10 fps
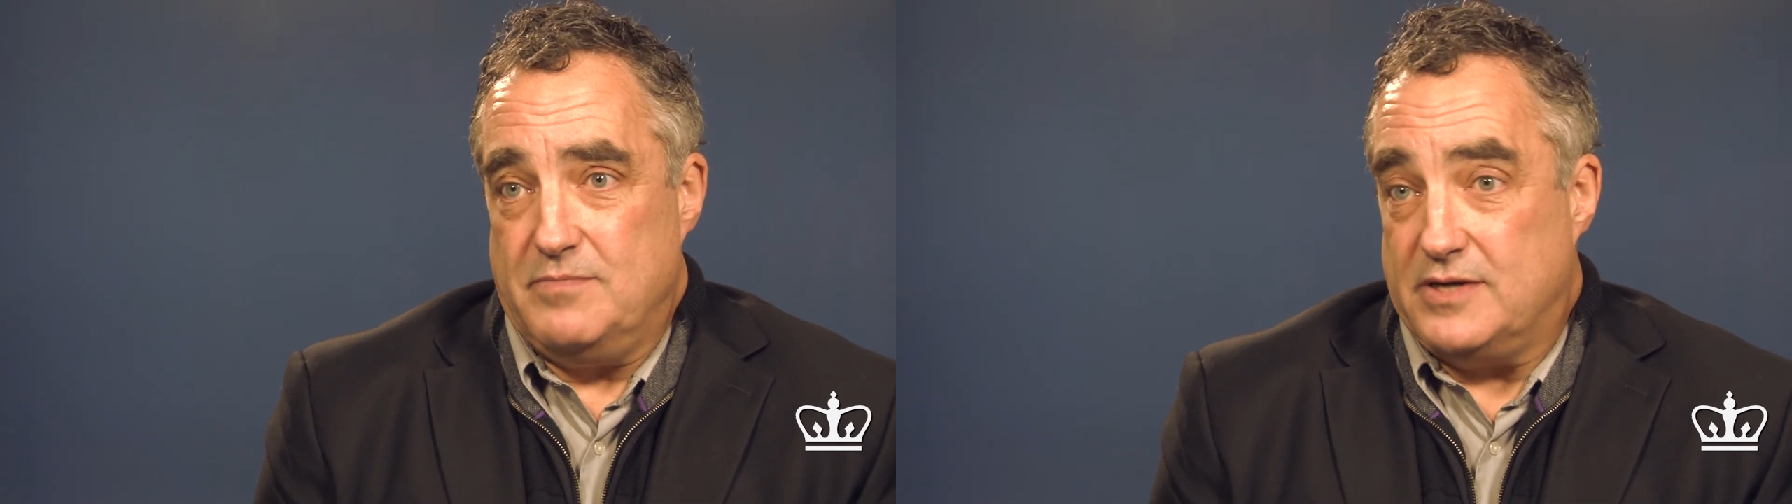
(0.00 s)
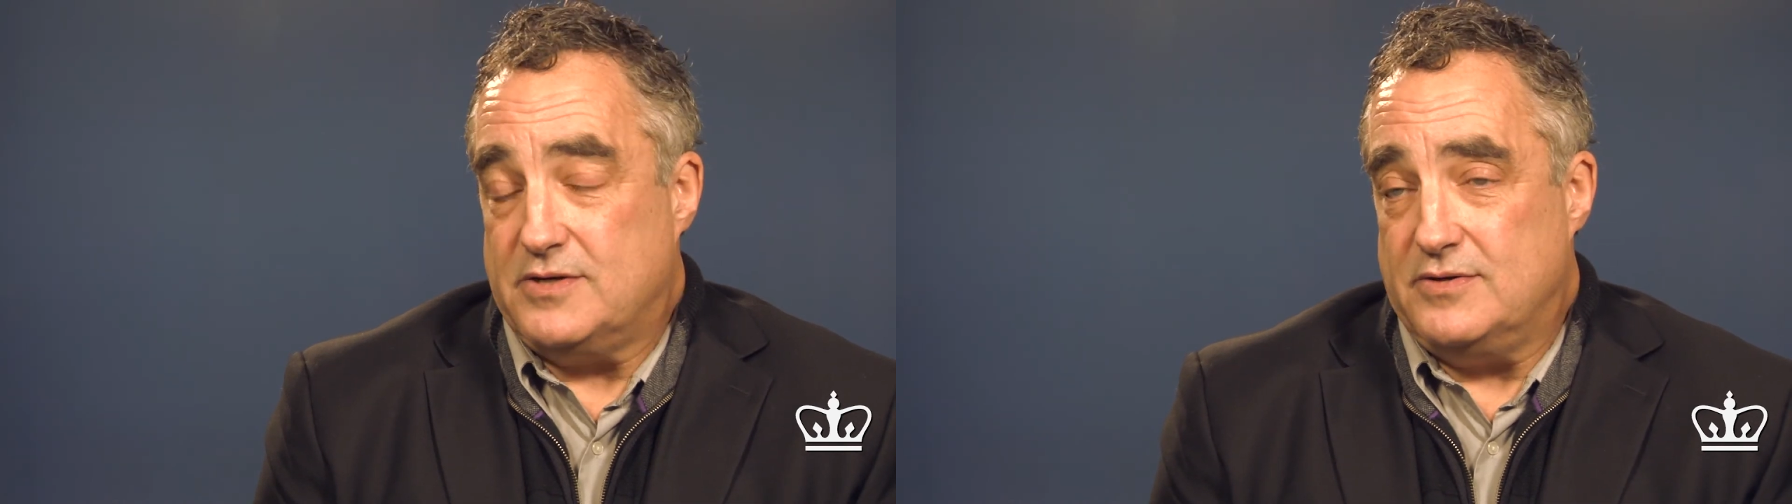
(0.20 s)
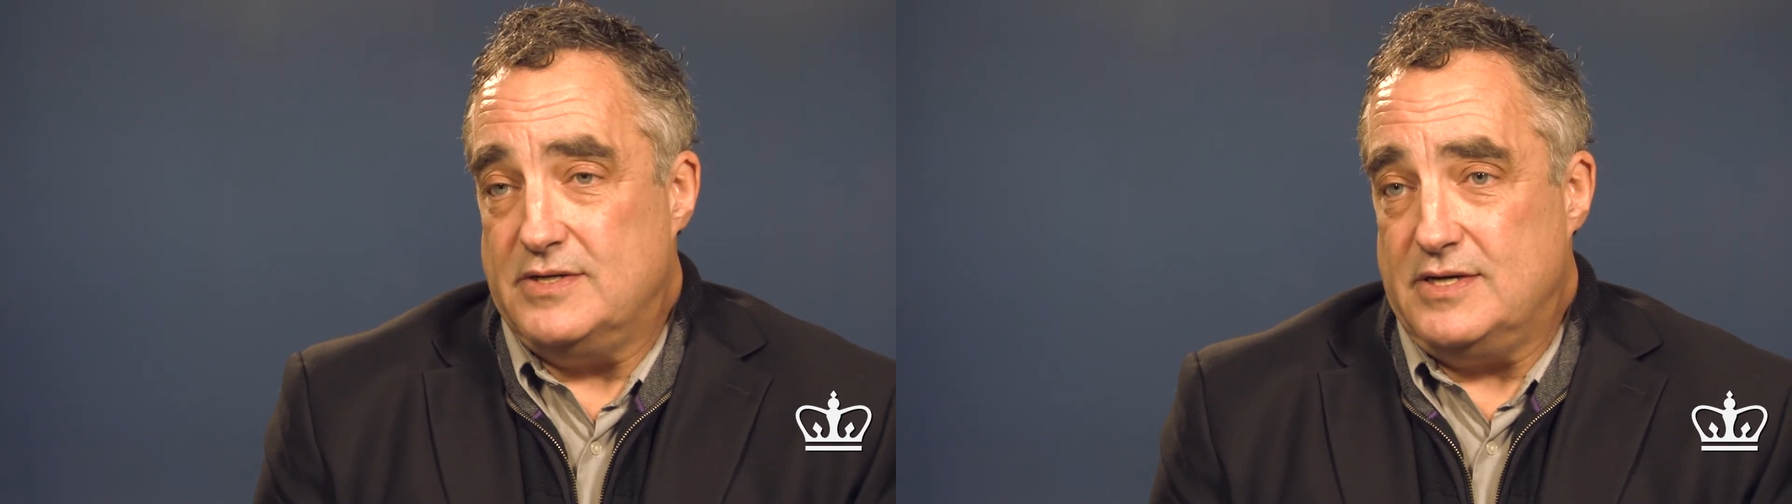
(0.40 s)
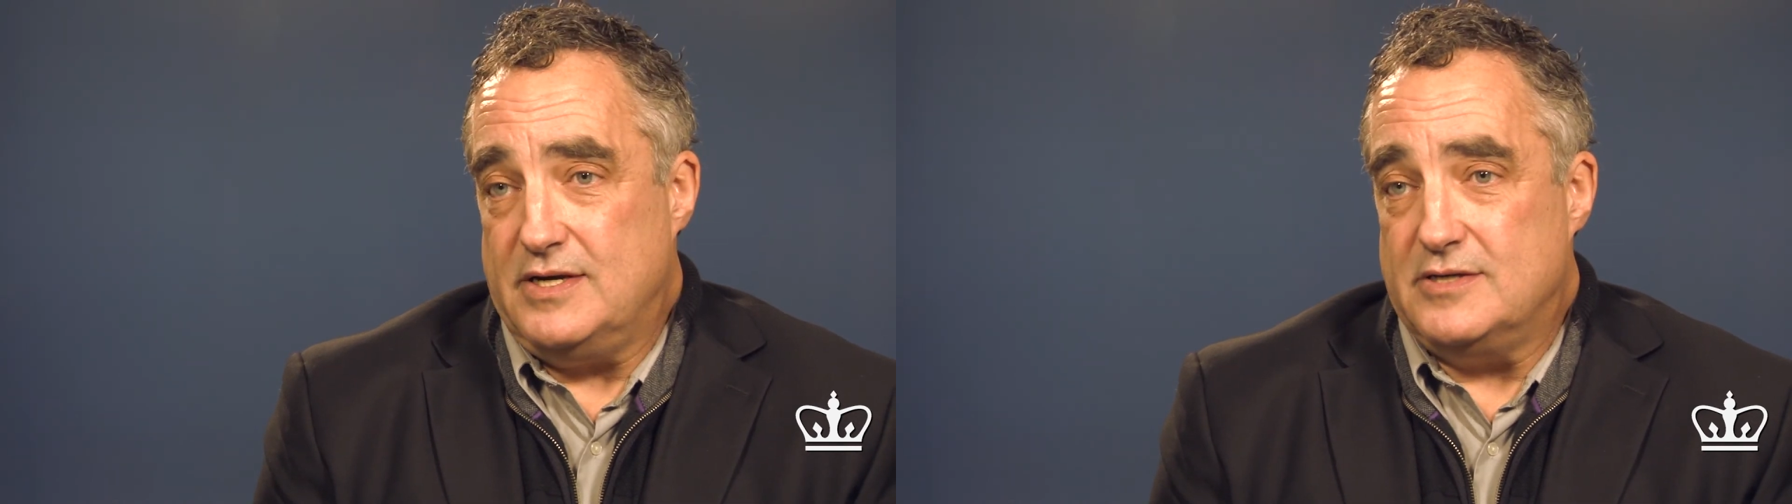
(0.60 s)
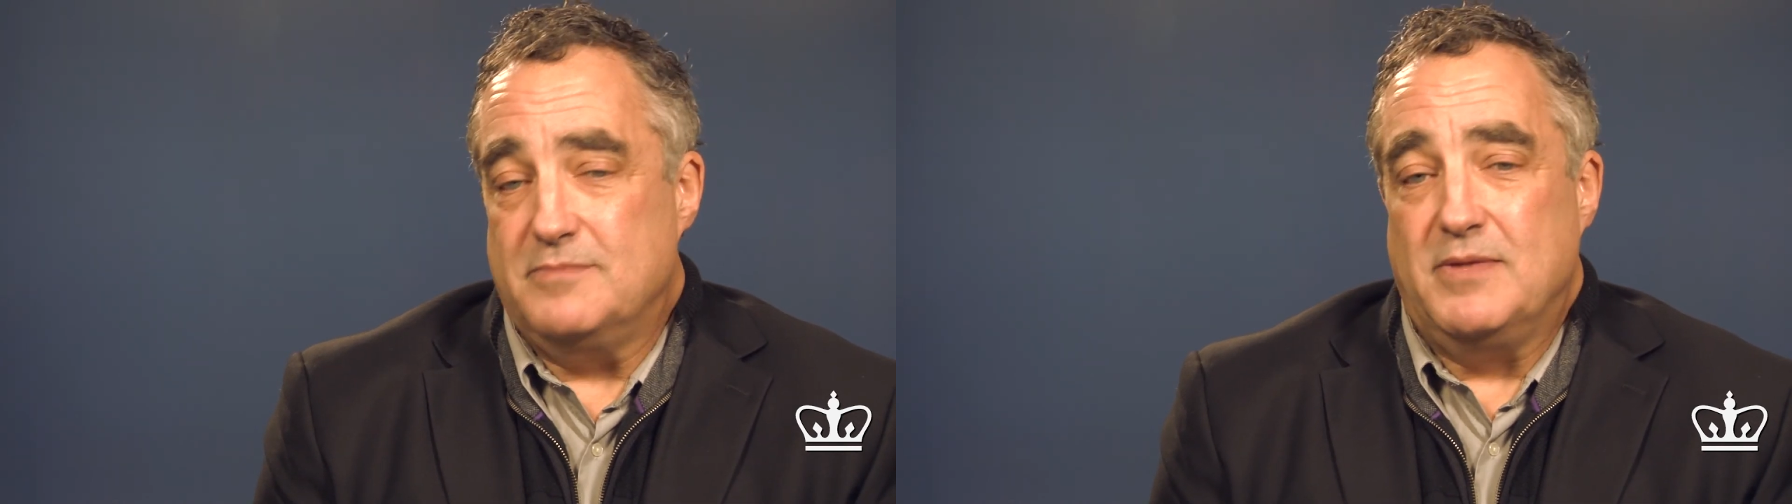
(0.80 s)
and muscle
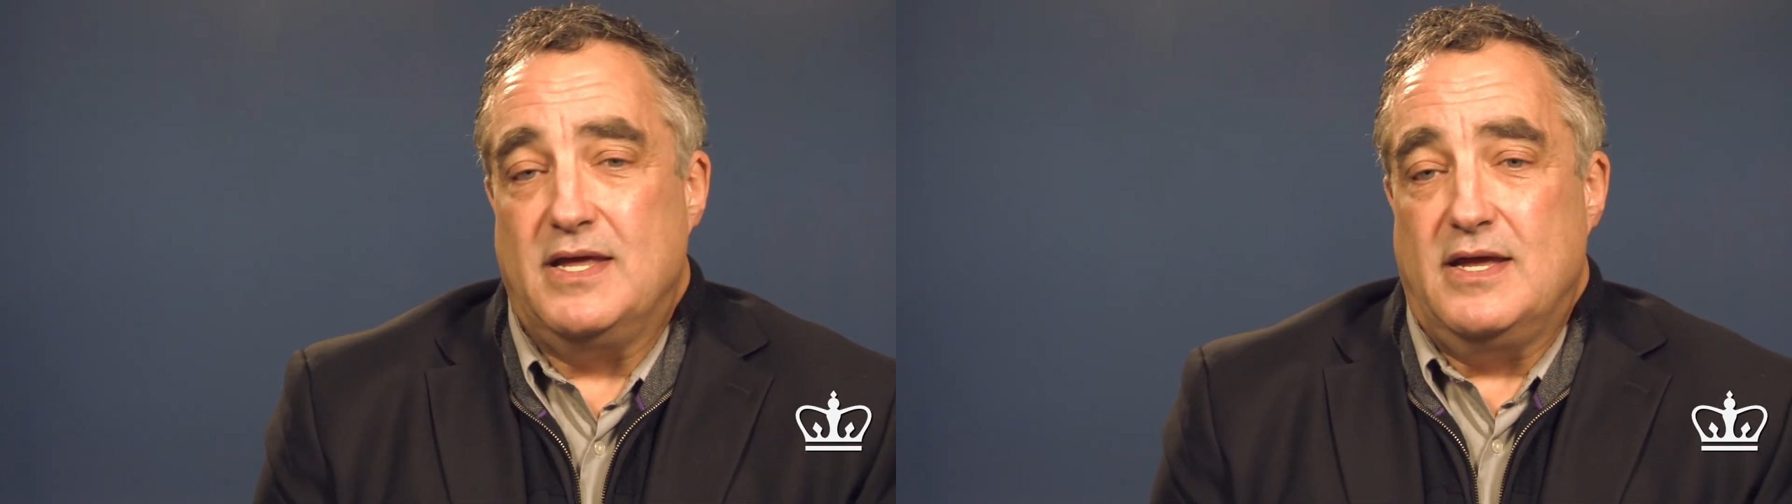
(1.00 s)
disease.